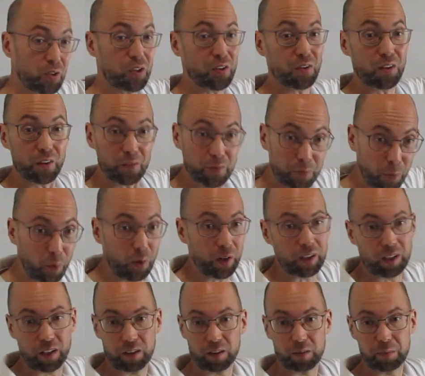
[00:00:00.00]
you that 4
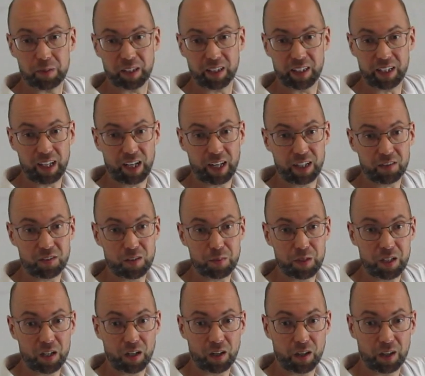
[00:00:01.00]
colorability has to be
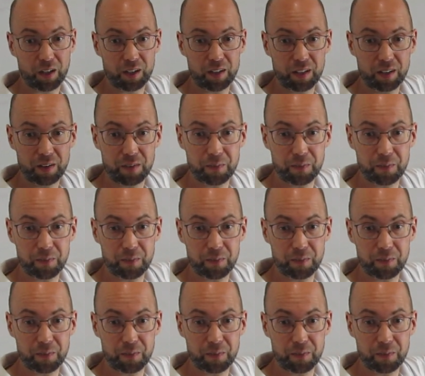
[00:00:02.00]
hard.